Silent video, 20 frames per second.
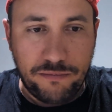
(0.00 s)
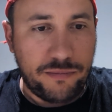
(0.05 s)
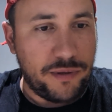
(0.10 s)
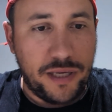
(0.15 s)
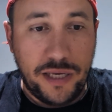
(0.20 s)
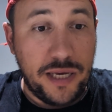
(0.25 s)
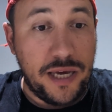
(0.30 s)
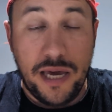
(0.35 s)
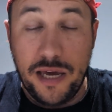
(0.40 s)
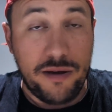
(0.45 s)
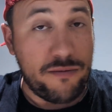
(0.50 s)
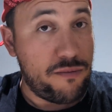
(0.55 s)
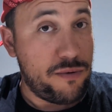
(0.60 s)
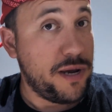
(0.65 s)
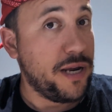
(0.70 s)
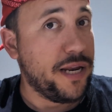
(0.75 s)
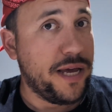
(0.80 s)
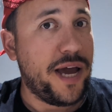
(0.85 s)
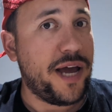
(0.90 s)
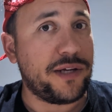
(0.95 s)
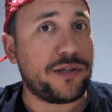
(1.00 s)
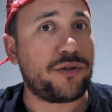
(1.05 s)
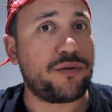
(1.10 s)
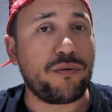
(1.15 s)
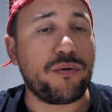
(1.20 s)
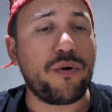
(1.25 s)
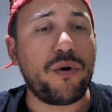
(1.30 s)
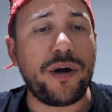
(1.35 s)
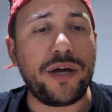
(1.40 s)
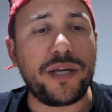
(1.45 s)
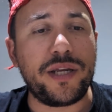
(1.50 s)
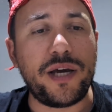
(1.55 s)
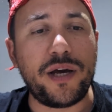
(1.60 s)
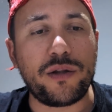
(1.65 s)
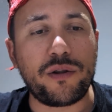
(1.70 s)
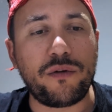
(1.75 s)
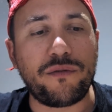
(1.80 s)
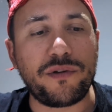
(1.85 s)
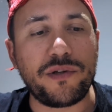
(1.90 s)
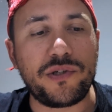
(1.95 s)
he really has to go at the
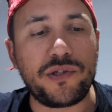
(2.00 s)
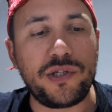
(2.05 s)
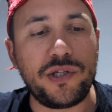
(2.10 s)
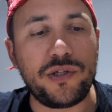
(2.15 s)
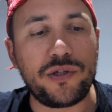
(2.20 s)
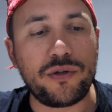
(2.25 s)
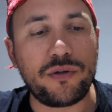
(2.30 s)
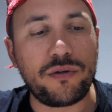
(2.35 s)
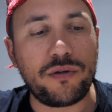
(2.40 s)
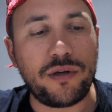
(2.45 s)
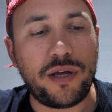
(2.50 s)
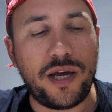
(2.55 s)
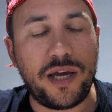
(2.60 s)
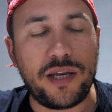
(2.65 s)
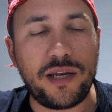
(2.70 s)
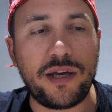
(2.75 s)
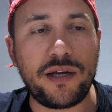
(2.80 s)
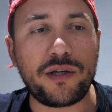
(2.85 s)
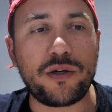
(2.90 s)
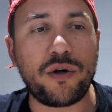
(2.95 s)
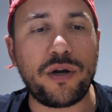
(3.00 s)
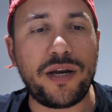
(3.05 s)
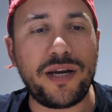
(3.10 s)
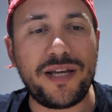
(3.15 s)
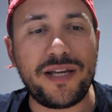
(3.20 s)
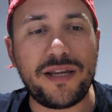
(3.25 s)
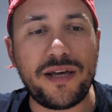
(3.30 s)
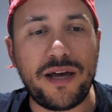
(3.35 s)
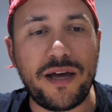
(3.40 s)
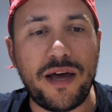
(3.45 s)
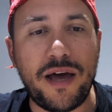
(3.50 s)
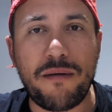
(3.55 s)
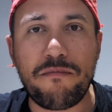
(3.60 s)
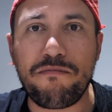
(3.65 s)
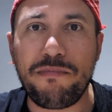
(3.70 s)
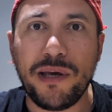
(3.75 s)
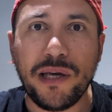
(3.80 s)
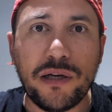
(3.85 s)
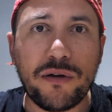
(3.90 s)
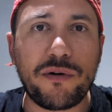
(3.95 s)
end of the season, and they're gonna need a
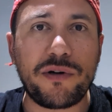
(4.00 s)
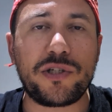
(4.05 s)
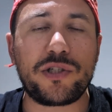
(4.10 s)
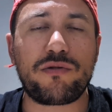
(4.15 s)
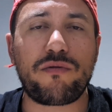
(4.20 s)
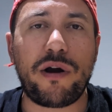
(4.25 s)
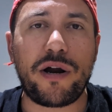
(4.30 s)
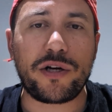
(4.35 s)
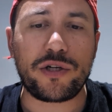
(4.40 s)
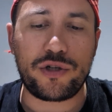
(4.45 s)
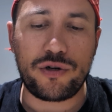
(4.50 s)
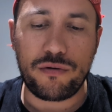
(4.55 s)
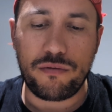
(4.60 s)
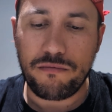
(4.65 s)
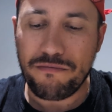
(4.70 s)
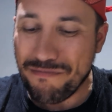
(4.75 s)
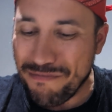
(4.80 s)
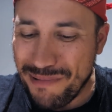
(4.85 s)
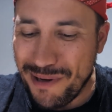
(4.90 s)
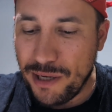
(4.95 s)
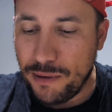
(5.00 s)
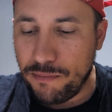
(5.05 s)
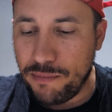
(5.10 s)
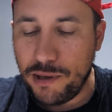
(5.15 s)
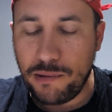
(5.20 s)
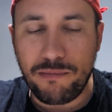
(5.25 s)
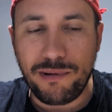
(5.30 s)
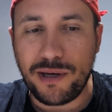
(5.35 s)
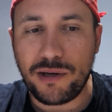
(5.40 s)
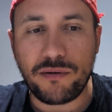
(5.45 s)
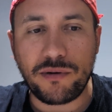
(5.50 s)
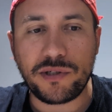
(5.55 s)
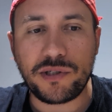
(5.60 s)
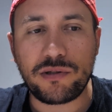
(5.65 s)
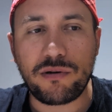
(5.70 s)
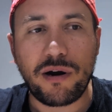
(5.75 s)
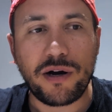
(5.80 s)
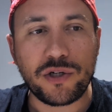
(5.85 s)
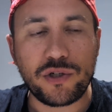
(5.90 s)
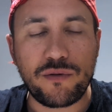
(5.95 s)
big restructure, big
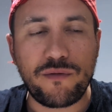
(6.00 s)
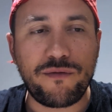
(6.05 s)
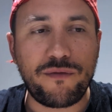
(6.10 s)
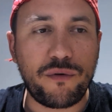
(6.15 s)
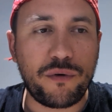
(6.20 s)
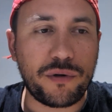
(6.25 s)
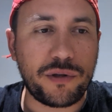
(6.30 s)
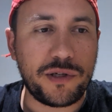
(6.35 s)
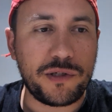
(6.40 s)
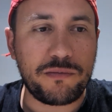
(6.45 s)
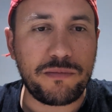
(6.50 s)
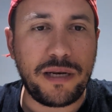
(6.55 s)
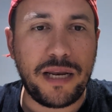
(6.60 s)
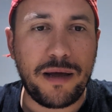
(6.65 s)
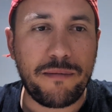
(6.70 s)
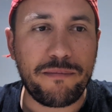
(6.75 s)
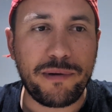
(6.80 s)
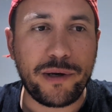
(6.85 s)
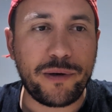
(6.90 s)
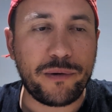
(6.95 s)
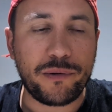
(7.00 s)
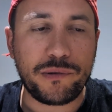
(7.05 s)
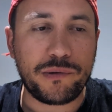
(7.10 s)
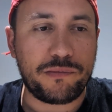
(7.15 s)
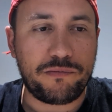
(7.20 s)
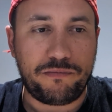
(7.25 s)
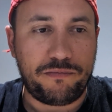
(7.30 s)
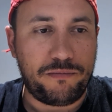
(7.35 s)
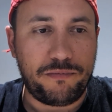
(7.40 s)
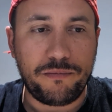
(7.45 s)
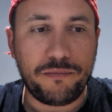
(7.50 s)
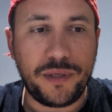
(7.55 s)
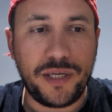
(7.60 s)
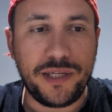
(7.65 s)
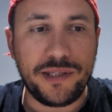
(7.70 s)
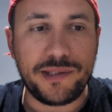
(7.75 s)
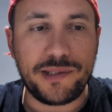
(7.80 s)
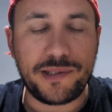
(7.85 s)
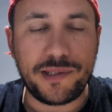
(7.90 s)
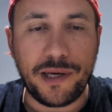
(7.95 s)
restructure for this Milan, because
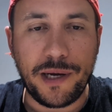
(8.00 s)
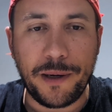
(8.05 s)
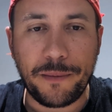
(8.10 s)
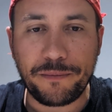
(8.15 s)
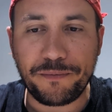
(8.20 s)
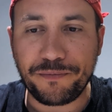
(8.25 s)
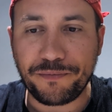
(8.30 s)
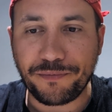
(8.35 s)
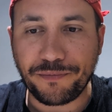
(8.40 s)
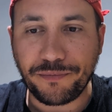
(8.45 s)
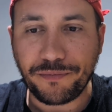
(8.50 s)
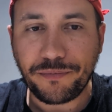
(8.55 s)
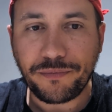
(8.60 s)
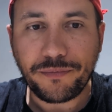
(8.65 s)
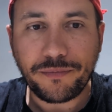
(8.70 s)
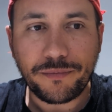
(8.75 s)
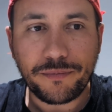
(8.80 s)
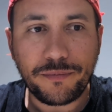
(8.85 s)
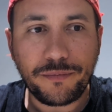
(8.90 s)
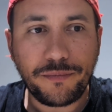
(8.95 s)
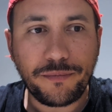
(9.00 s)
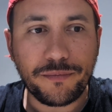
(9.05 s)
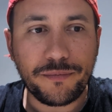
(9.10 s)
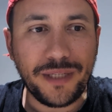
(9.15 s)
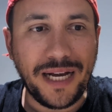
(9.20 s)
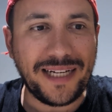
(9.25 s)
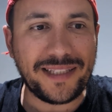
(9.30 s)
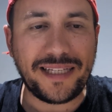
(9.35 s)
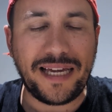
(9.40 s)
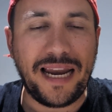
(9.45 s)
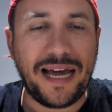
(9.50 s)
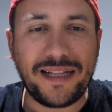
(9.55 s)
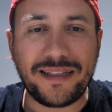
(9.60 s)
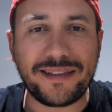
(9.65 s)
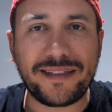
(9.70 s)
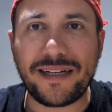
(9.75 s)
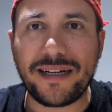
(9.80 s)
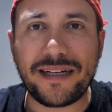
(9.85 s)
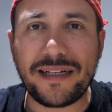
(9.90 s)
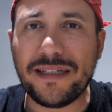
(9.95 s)
it's
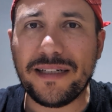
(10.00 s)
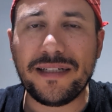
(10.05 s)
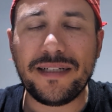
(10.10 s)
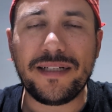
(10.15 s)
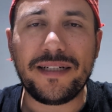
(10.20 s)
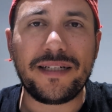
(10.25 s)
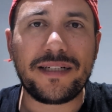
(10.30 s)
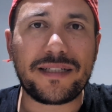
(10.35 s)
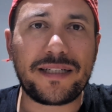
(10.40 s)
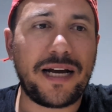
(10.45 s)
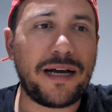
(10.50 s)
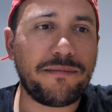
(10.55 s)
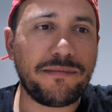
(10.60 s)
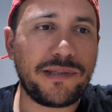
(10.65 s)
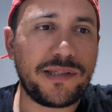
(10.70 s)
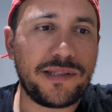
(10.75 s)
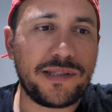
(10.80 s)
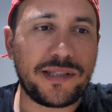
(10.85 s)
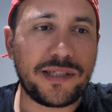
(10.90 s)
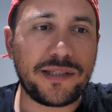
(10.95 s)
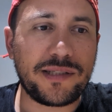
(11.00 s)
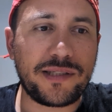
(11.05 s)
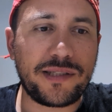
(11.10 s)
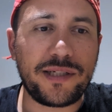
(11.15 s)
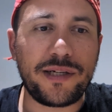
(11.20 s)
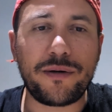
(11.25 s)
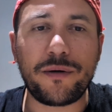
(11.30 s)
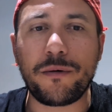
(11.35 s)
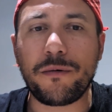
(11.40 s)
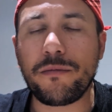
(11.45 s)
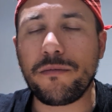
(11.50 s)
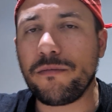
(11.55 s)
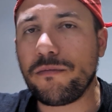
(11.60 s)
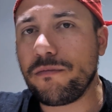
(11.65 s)
Atalanta comes in San Siro,